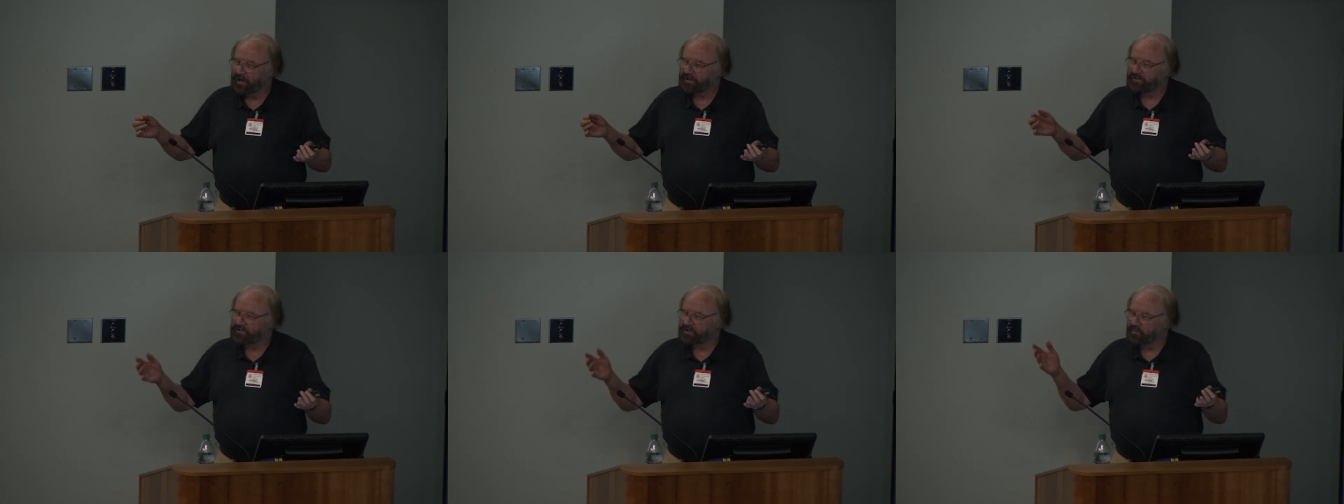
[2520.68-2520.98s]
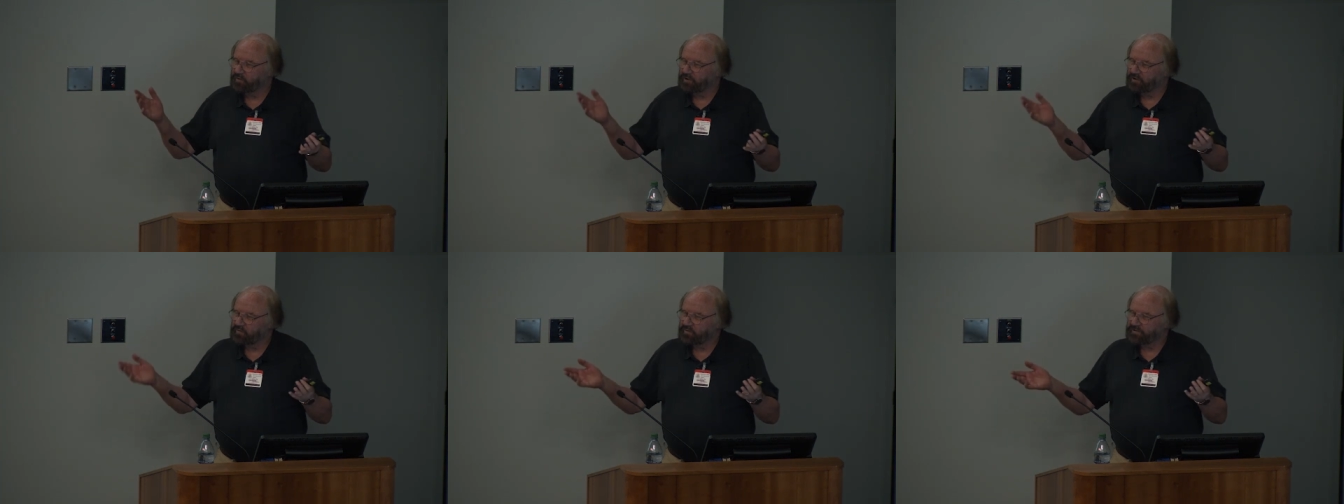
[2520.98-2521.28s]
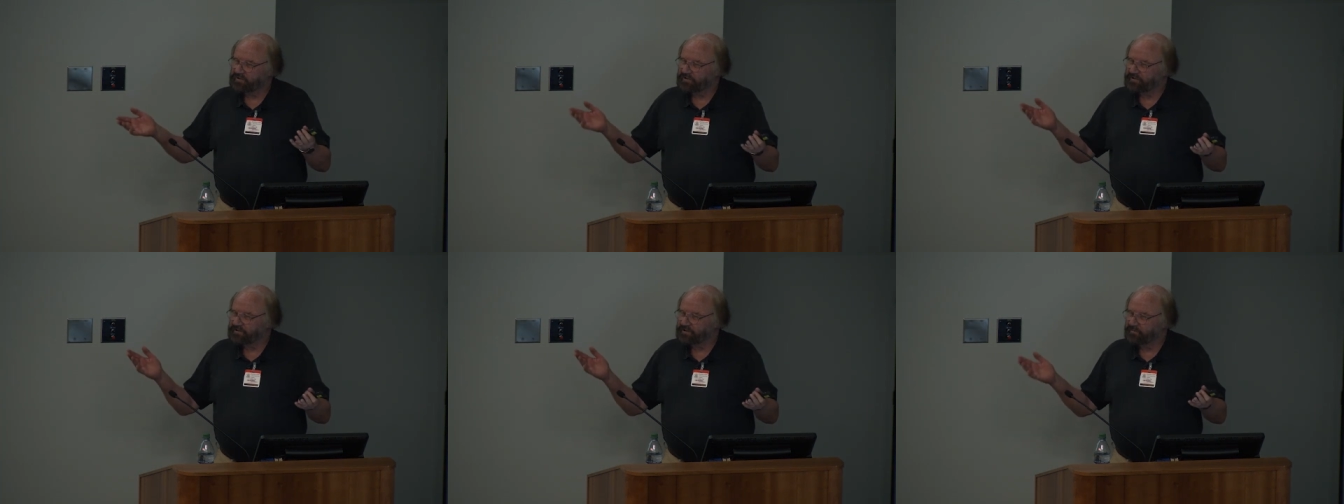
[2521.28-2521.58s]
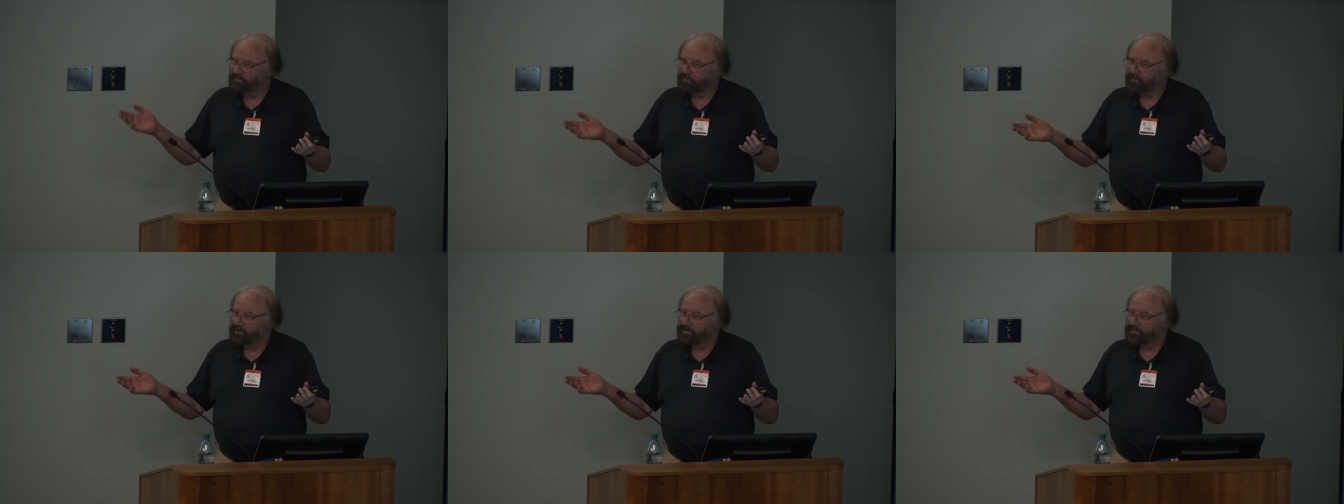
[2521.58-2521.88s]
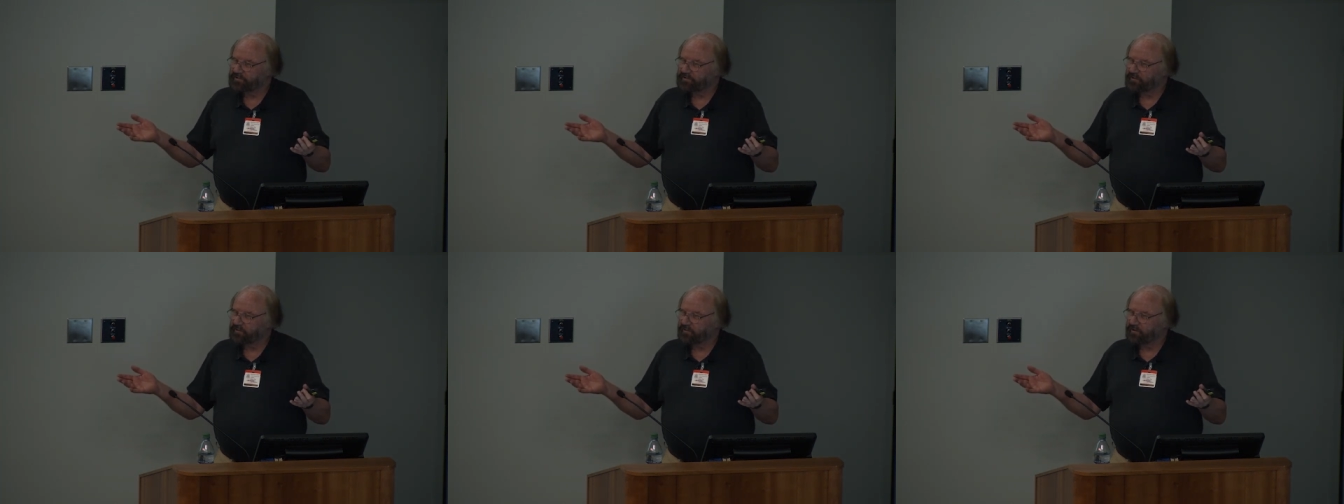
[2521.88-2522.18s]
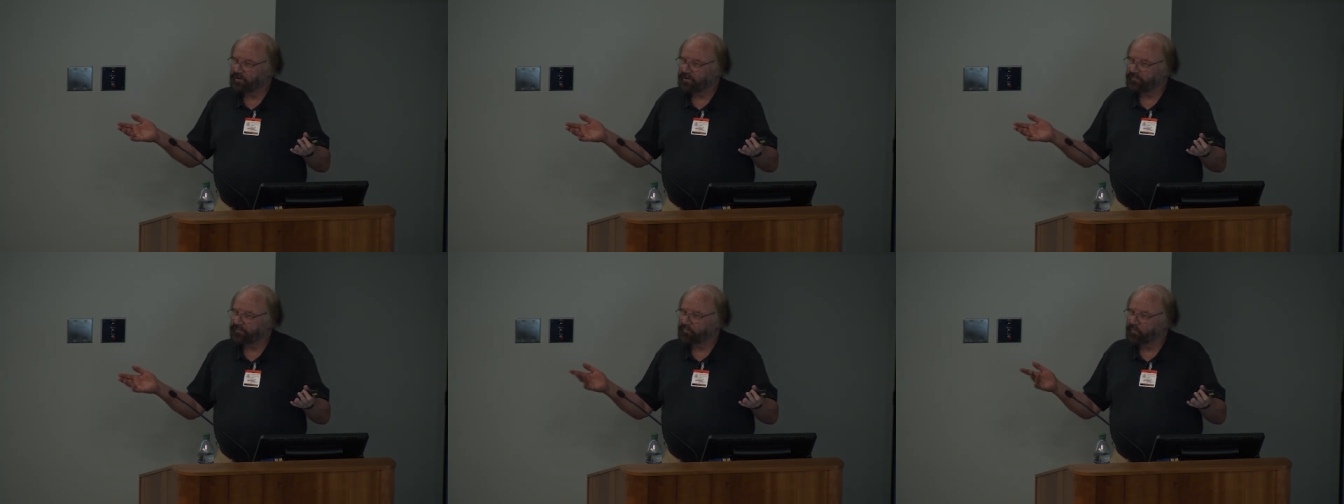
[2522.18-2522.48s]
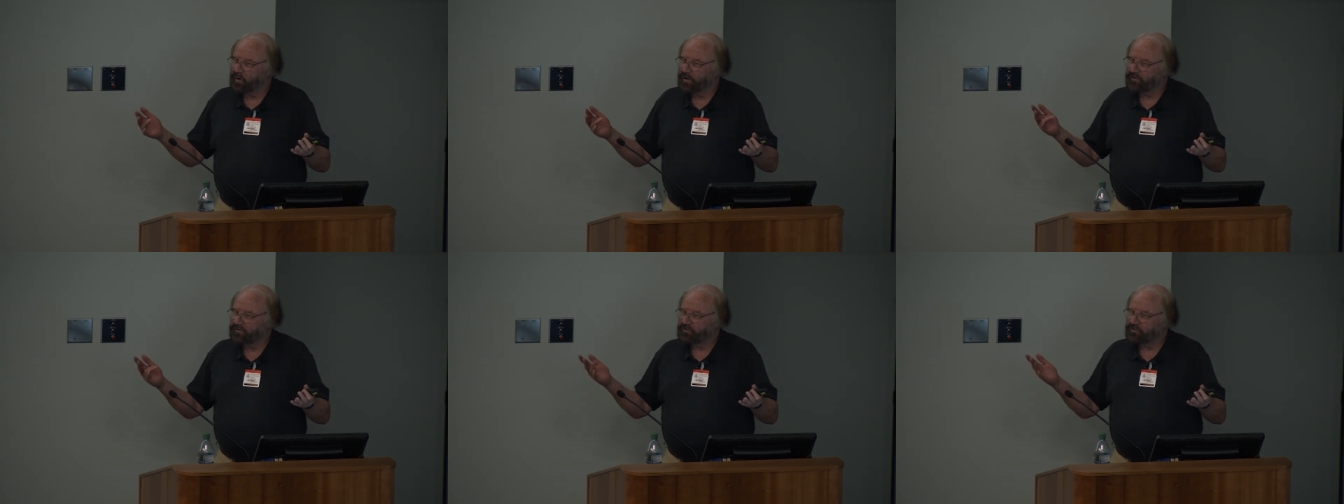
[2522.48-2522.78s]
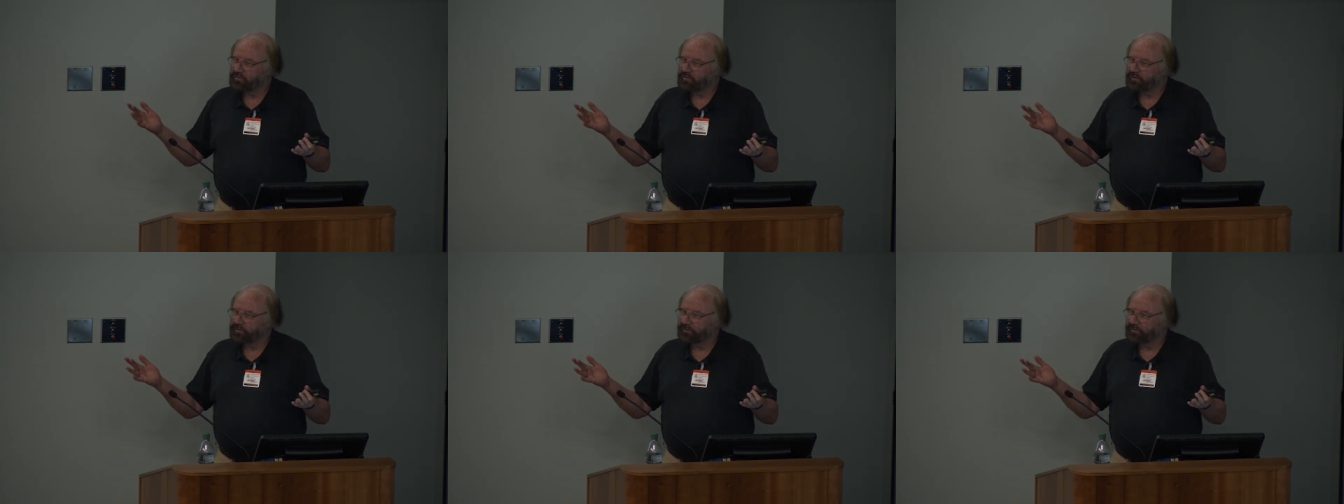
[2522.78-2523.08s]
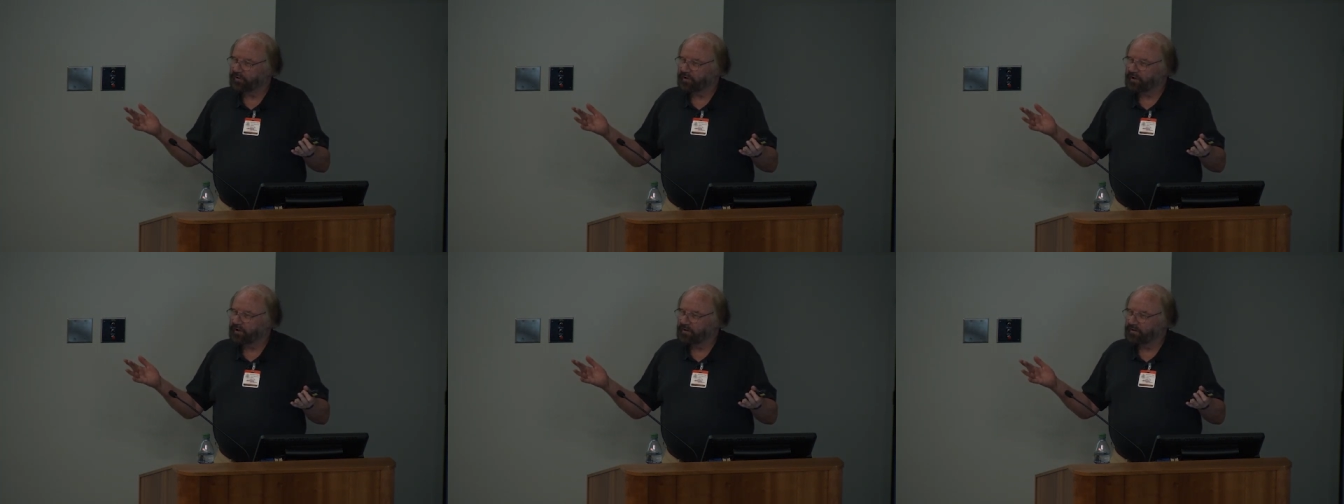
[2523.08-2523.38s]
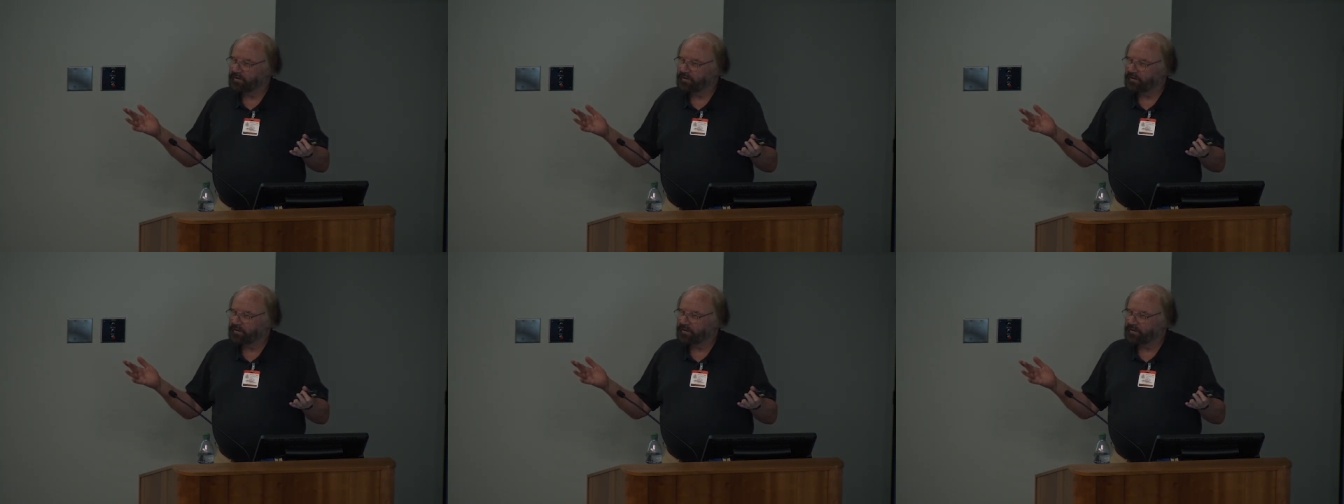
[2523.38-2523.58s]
Yeah. And so which was the simplest, do you think? One, two, or three?